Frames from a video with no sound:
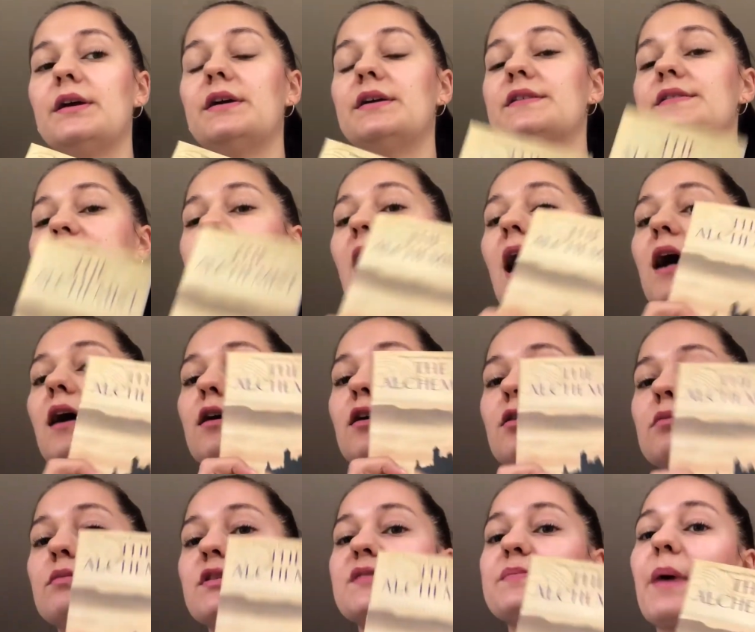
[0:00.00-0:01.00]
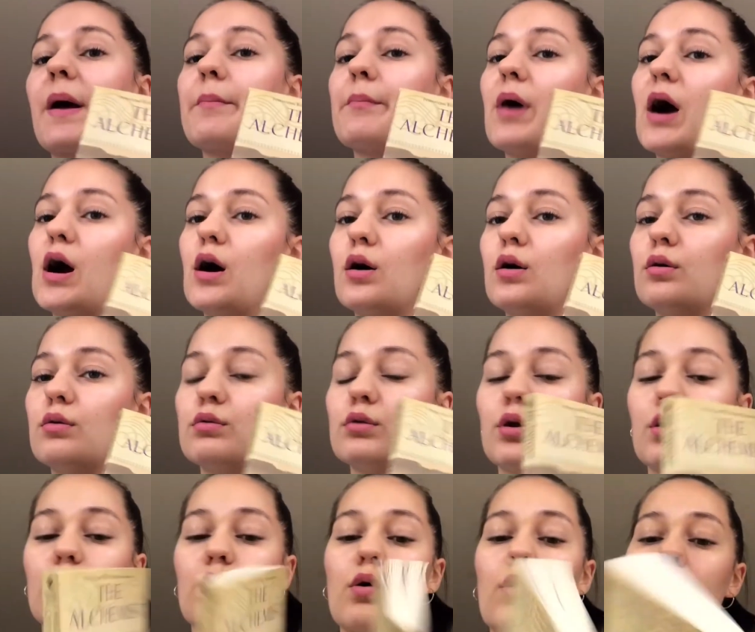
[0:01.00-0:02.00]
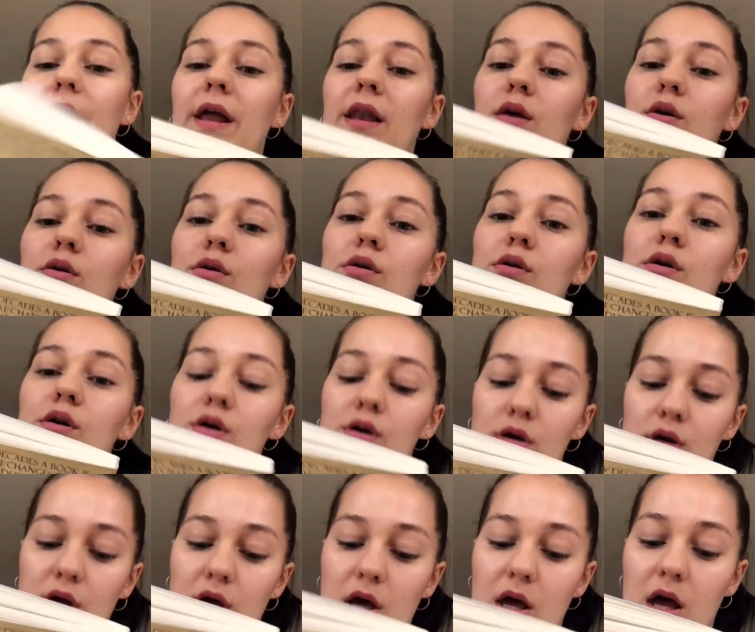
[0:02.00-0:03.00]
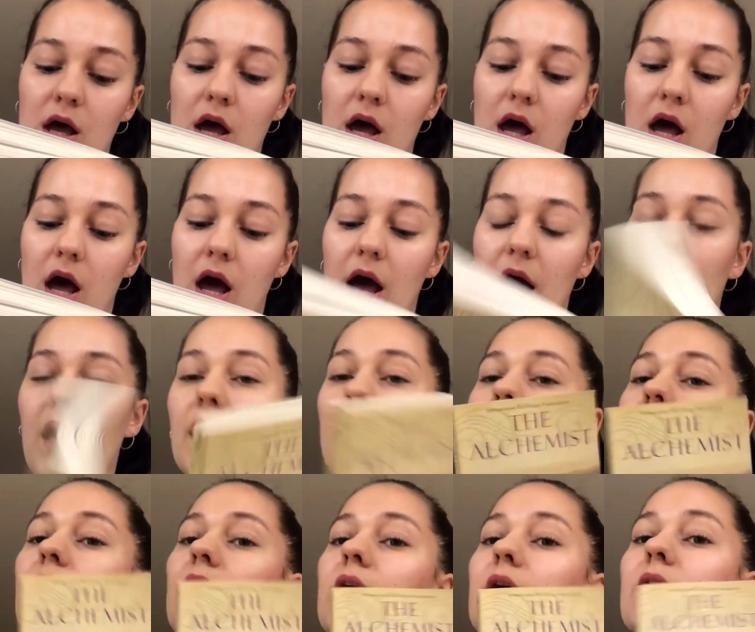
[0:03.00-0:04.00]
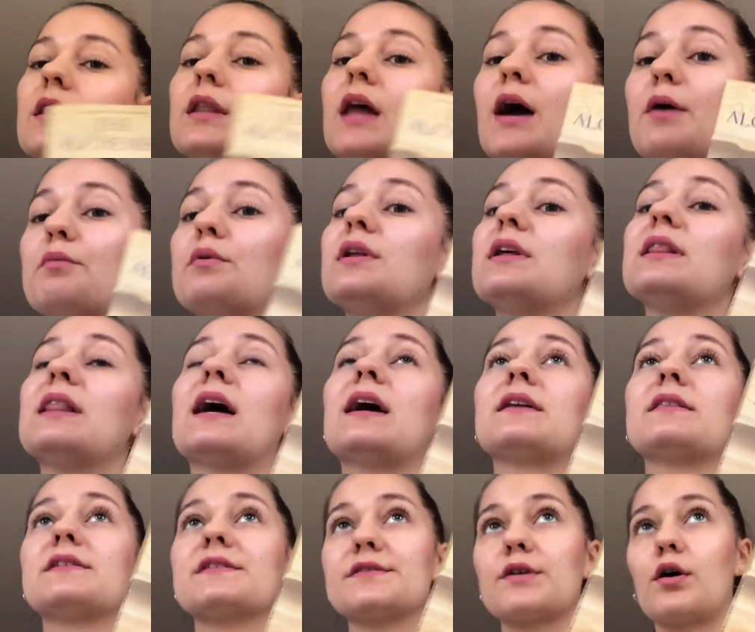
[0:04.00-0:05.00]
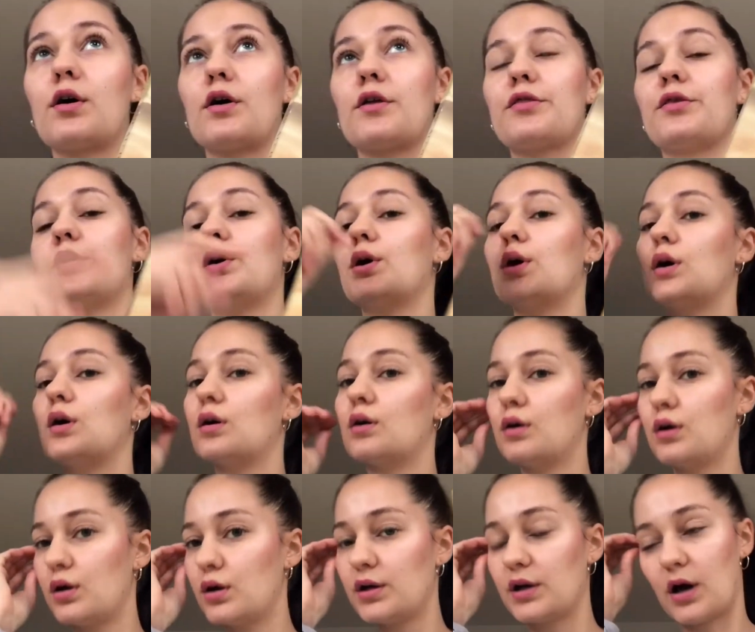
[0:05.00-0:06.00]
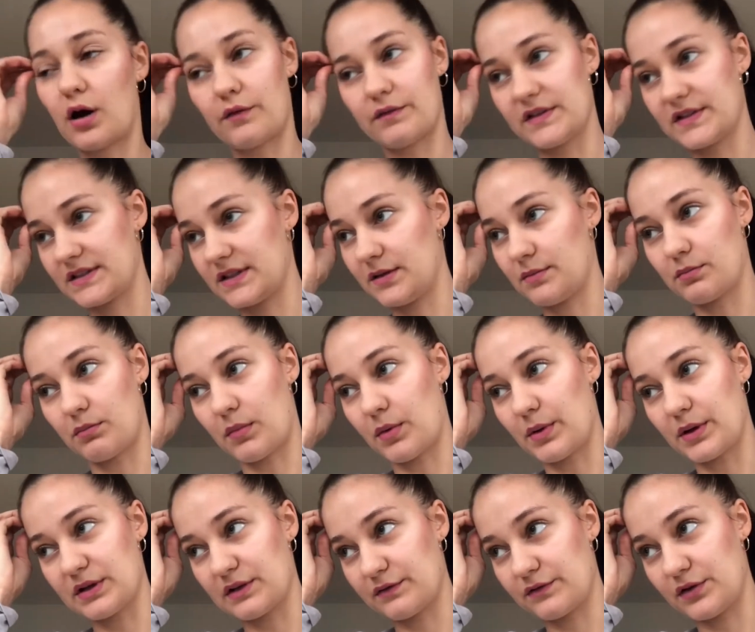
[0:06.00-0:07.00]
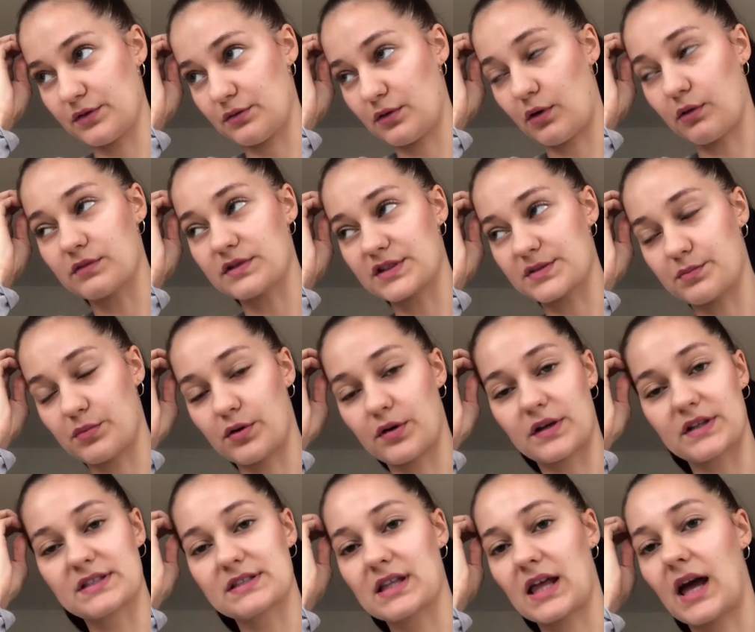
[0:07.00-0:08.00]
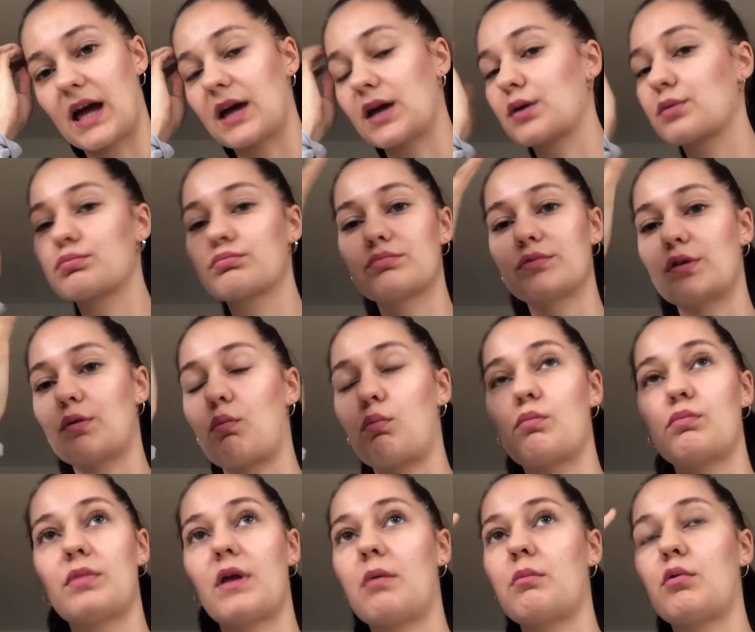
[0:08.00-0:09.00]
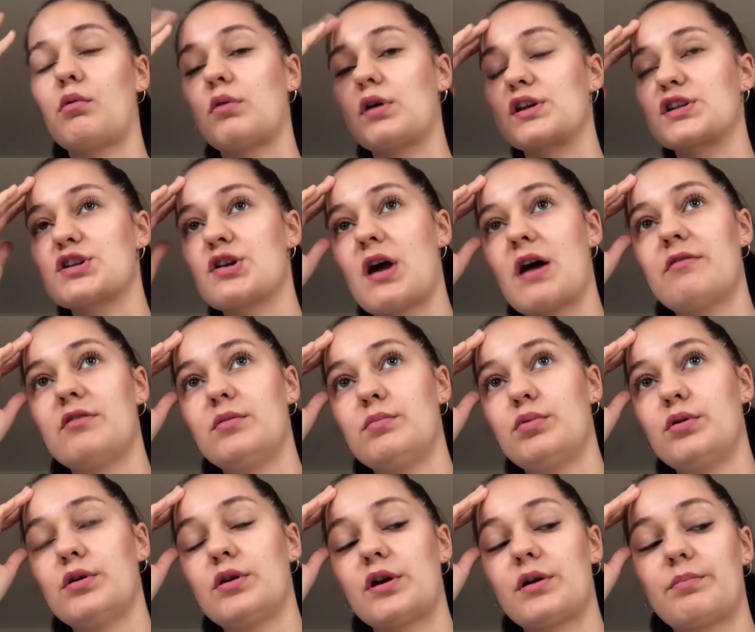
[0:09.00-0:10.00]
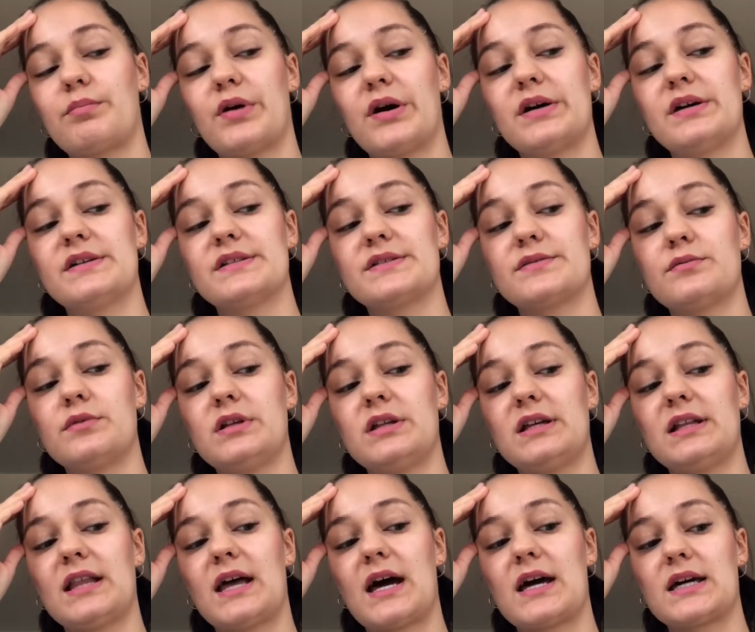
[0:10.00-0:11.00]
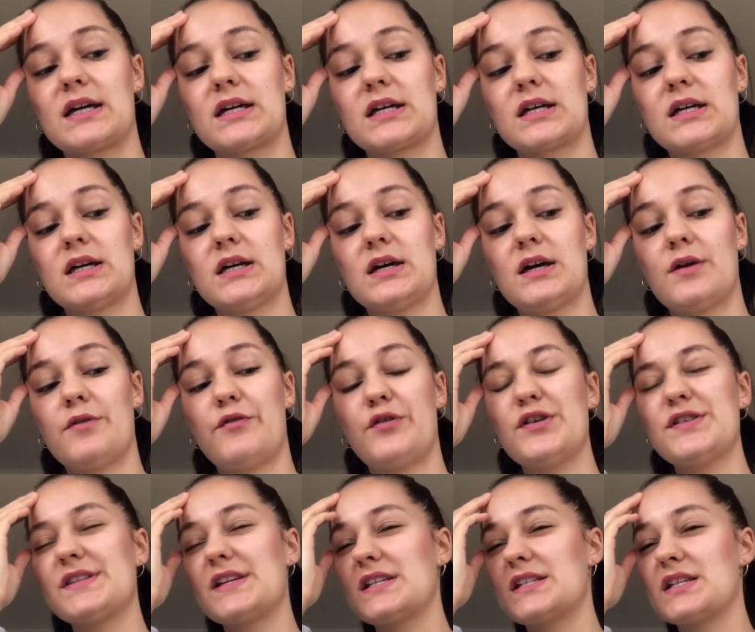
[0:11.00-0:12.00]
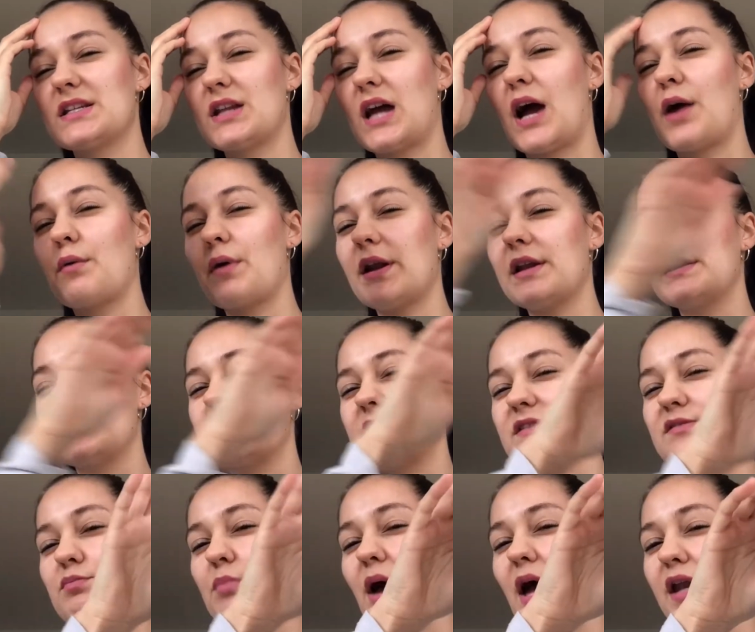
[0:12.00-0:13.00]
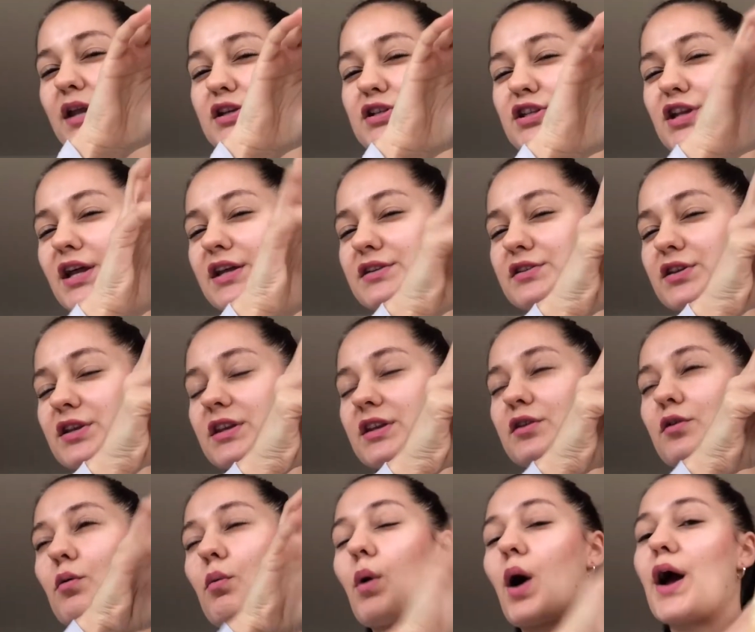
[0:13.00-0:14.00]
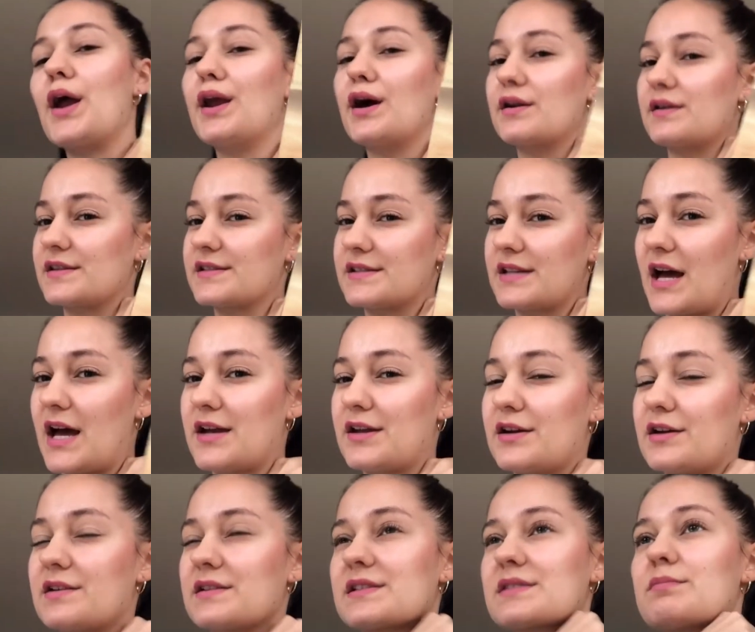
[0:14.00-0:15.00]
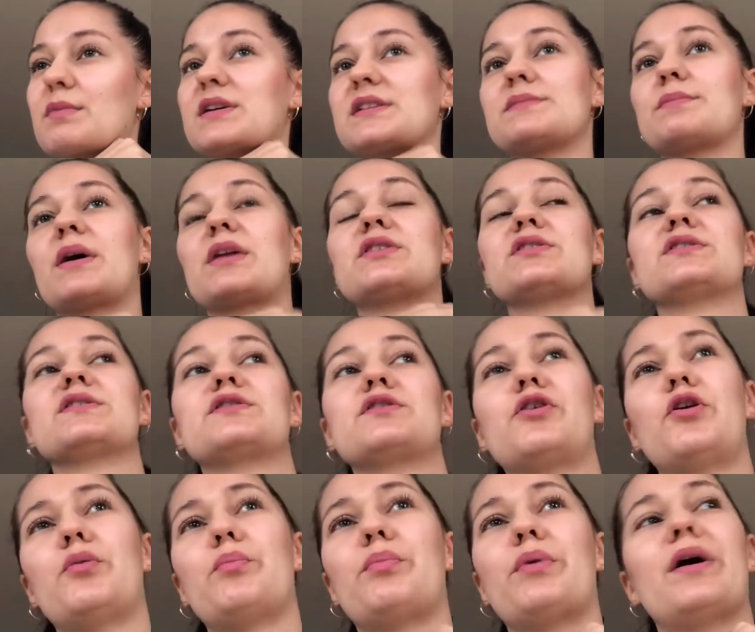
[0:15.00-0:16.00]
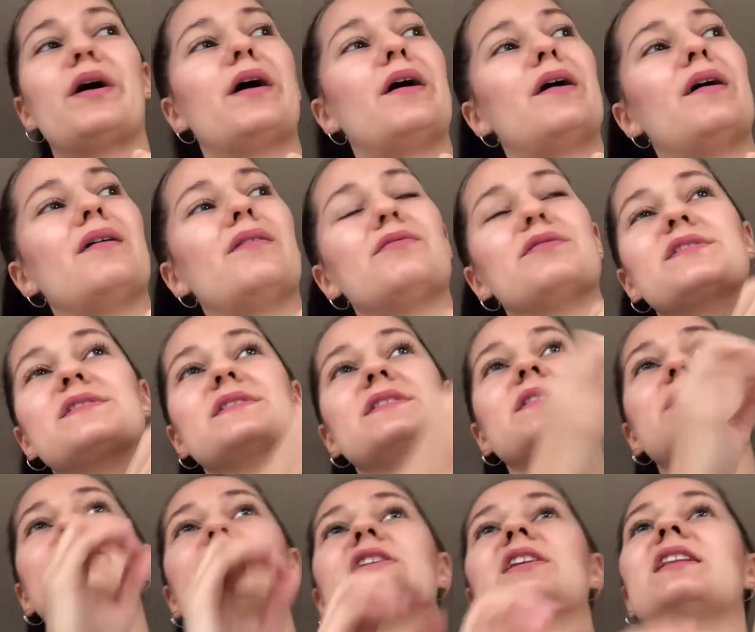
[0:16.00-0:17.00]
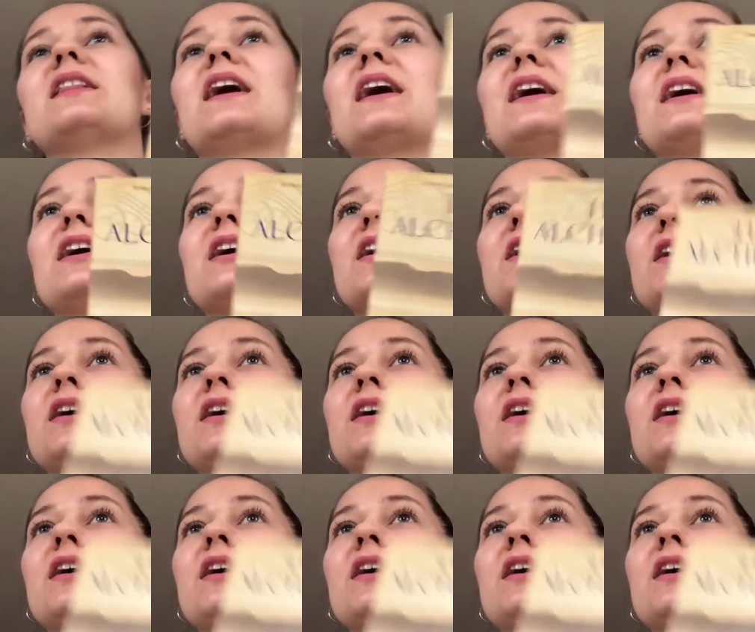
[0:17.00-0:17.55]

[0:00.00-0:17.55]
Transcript: It's The Alchemist by Paulo Coelho, and I really like this author. Obviously many of you know this book. It's like the #1 travel book, but it's really like, first I read it in Spanish and I didn't quite understand it because my Spanish is good, but I wasn't really like,